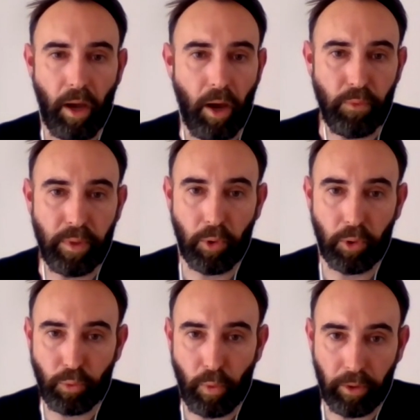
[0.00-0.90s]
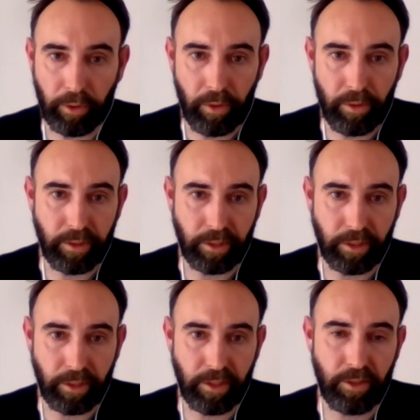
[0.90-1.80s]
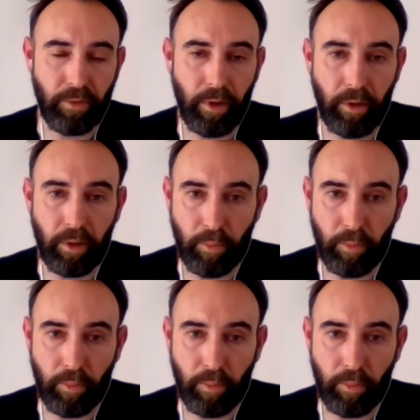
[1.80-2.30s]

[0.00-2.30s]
remote workers, etc.